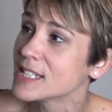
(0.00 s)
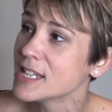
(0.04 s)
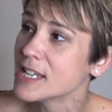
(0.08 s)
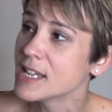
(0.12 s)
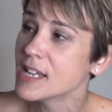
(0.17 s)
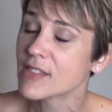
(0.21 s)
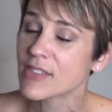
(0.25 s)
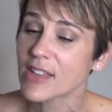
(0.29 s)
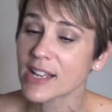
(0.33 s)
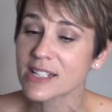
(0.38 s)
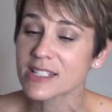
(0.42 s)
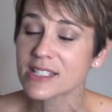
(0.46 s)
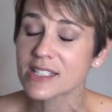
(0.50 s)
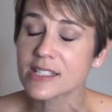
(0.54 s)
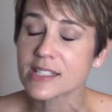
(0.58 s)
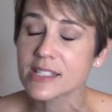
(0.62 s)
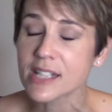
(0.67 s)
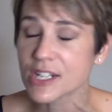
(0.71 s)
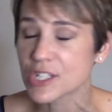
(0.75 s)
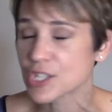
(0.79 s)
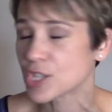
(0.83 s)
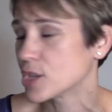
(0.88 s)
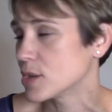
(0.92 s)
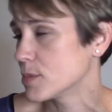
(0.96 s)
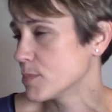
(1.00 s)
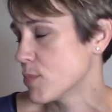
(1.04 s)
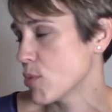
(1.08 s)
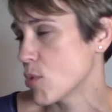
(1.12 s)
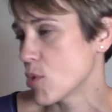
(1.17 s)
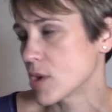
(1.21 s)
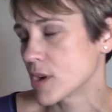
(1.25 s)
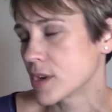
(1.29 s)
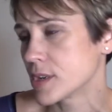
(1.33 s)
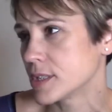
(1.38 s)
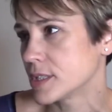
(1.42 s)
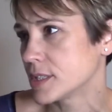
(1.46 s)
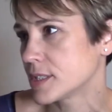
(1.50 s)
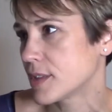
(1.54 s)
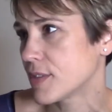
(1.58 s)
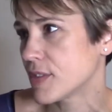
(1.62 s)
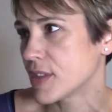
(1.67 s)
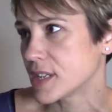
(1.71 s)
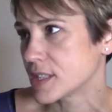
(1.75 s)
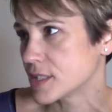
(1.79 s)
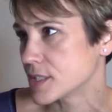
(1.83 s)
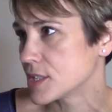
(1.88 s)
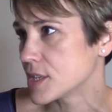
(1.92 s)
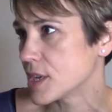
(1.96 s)
Mm-hmm. That is such an important
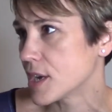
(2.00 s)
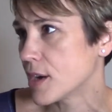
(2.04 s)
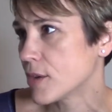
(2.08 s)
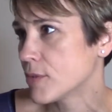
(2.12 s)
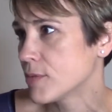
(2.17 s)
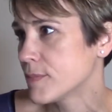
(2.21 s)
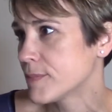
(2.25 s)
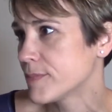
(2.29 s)
thing to know.